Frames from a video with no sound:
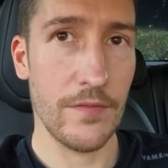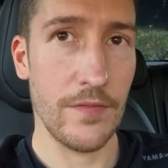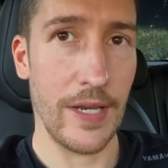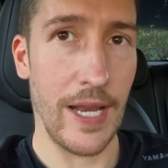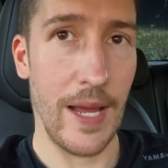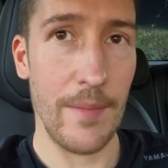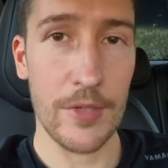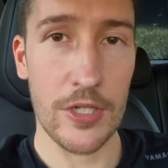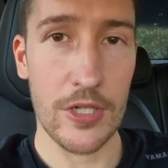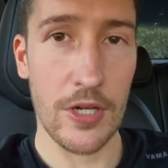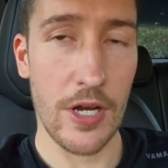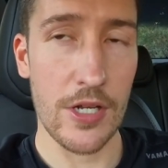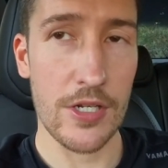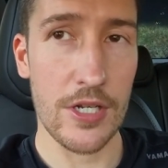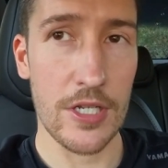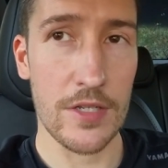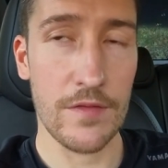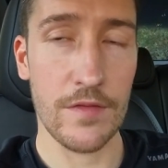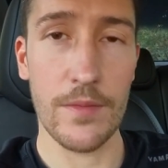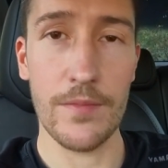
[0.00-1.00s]
The lamp
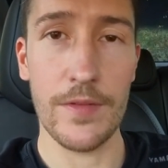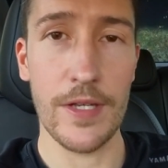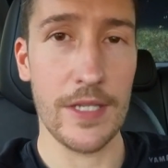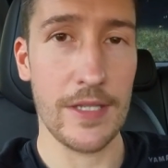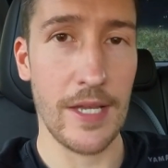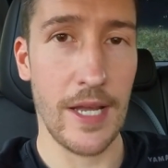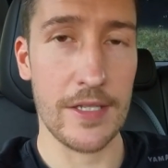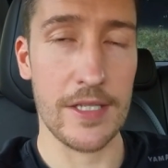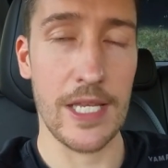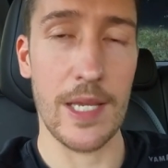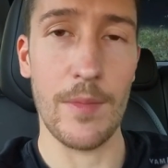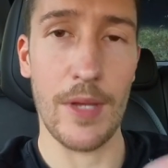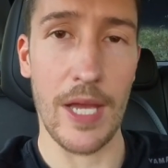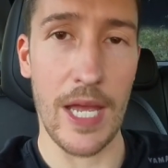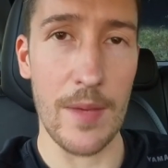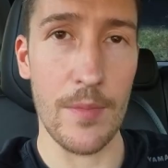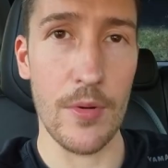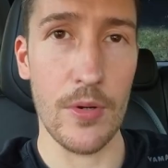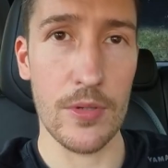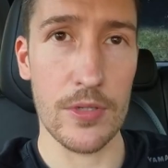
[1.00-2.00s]
charges from the exact same
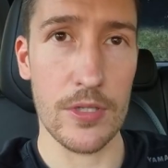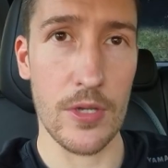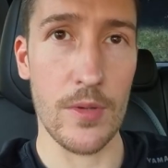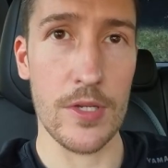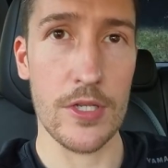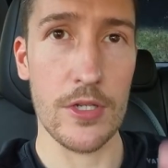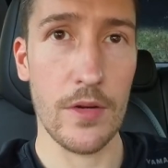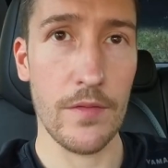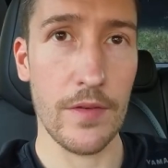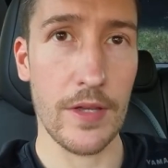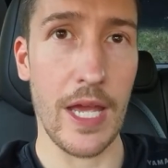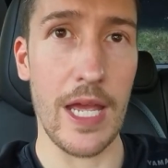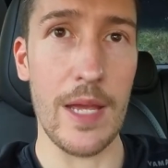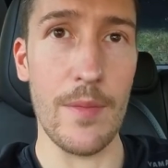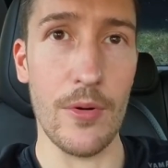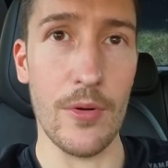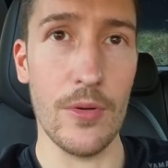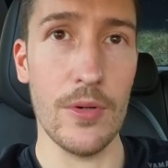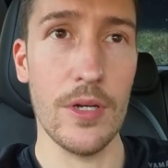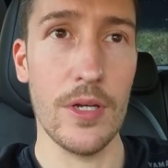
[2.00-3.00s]
cable. So it's not the
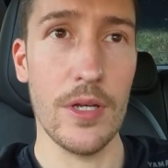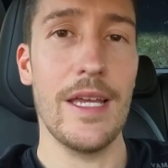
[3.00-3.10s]
cable.